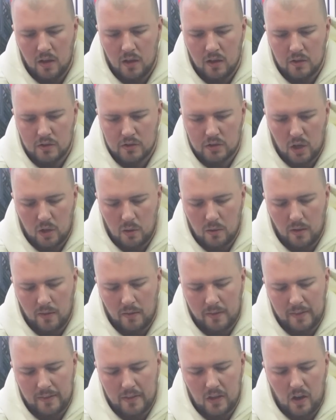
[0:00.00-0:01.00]
So I
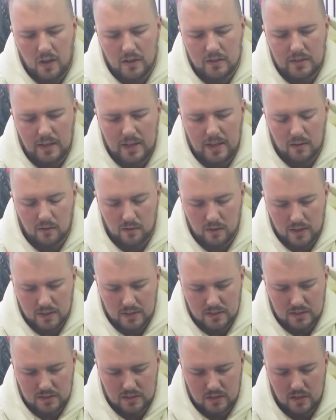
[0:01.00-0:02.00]
think the idea
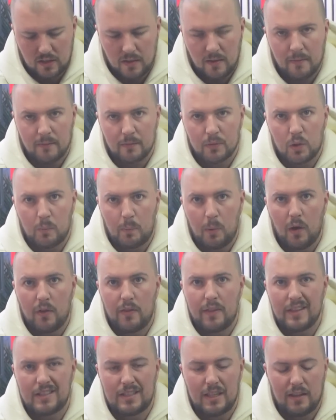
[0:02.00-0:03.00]
is you put
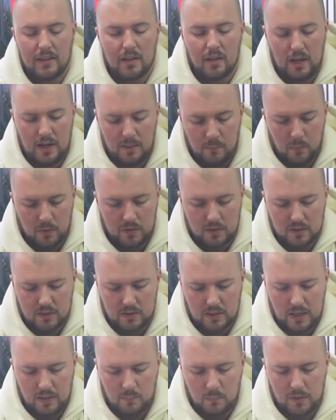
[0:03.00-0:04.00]
this in
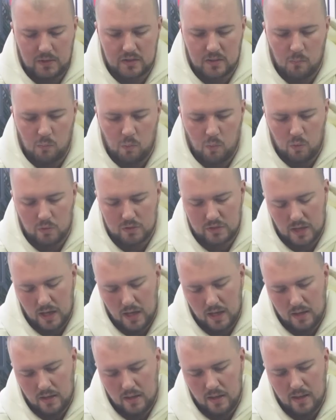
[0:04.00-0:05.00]
with some water,